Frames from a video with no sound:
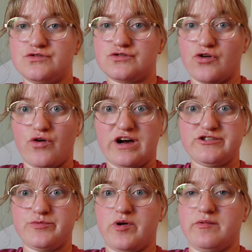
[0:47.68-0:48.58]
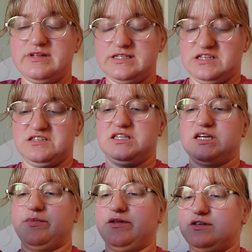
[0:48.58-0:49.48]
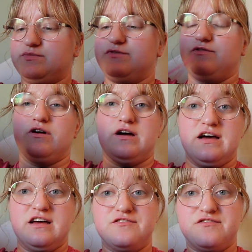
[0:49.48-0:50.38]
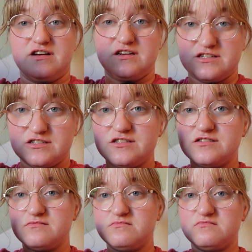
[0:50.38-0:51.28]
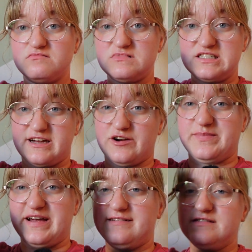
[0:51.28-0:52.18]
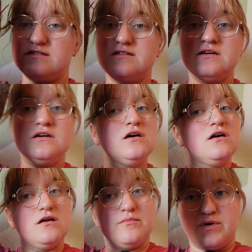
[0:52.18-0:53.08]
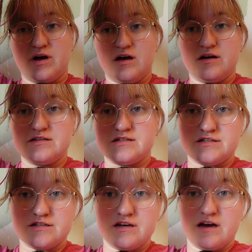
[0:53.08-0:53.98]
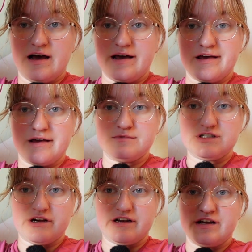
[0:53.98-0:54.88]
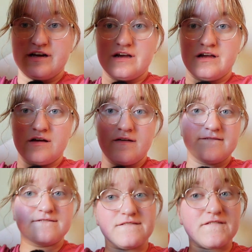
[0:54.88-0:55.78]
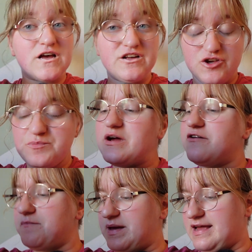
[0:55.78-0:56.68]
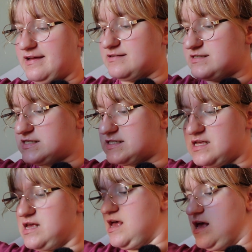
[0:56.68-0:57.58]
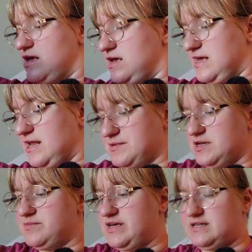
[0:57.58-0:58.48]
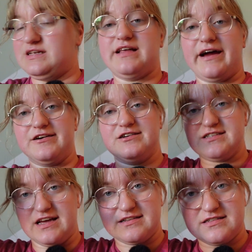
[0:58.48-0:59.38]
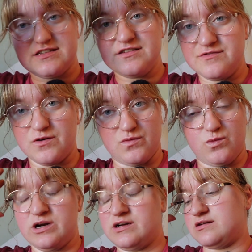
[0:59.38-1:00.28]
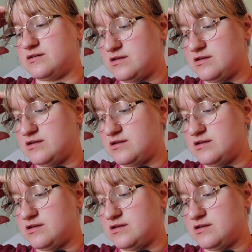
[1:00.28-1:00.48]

So I should probably say something about this before I finish the entire pant, but I am starting a new pair of pants. And I'm gonna make the entire set for one